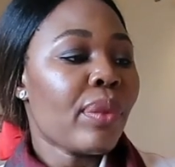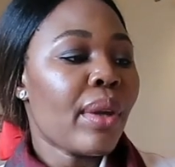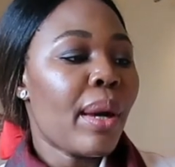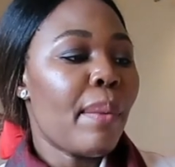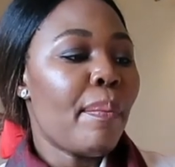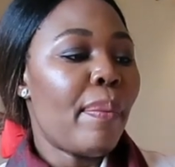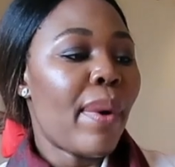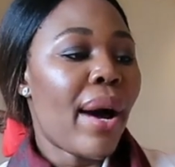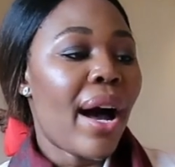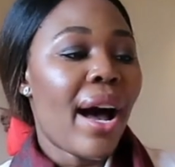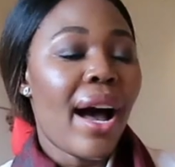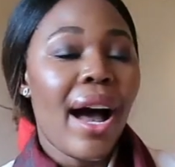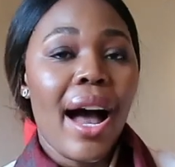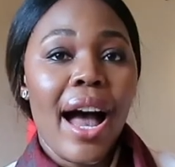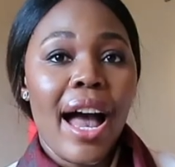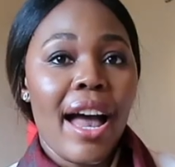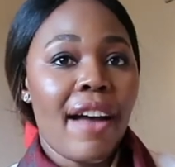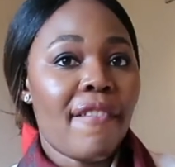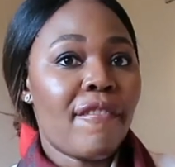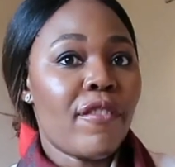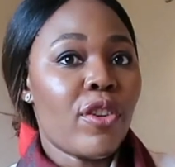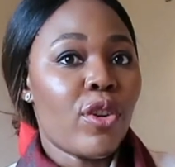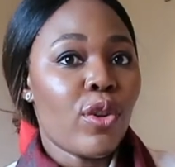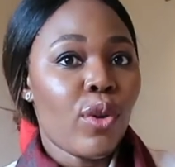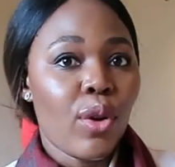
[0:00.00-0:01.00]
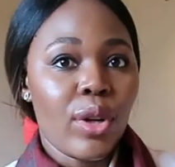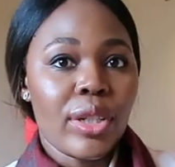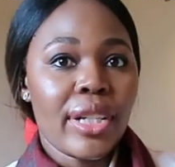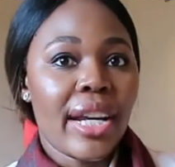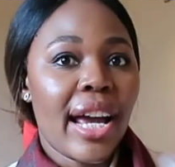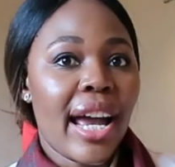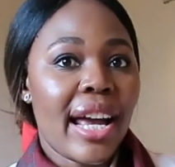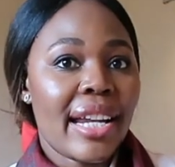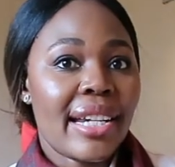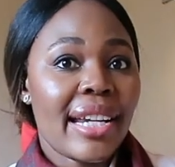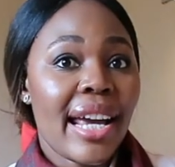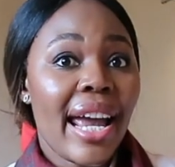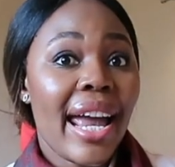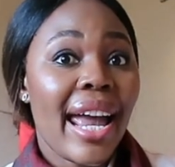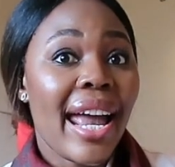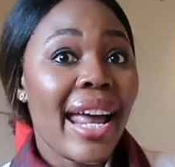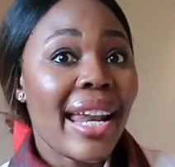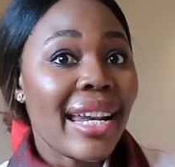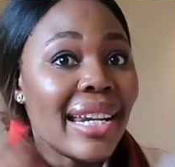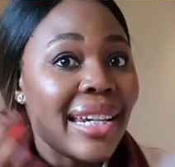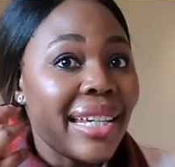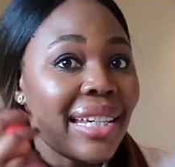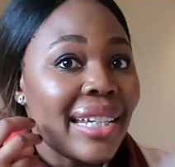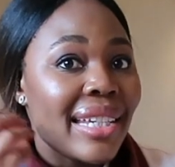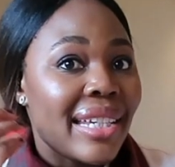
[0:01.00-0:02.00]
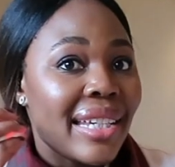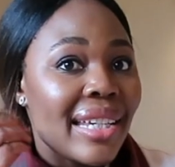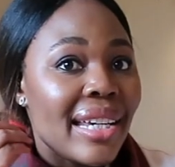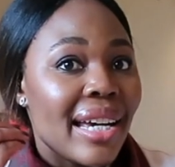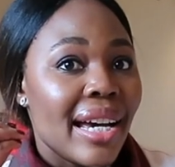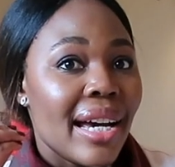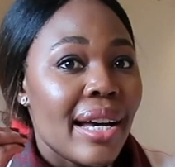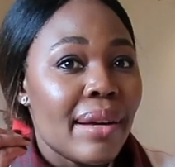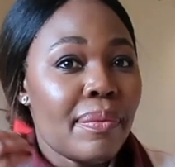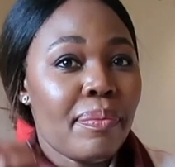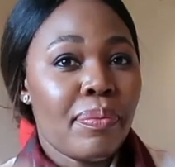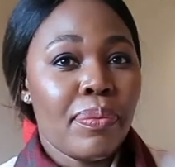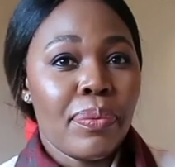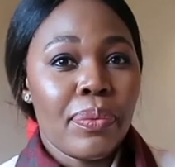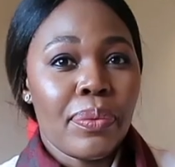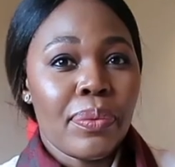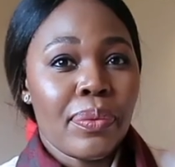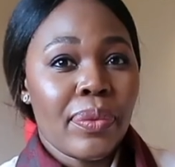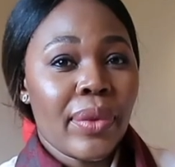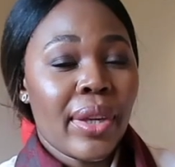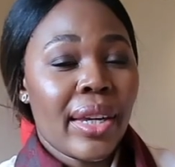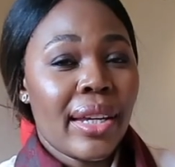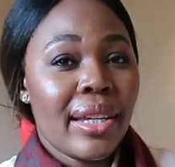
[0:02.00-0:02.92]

but I have not had any um,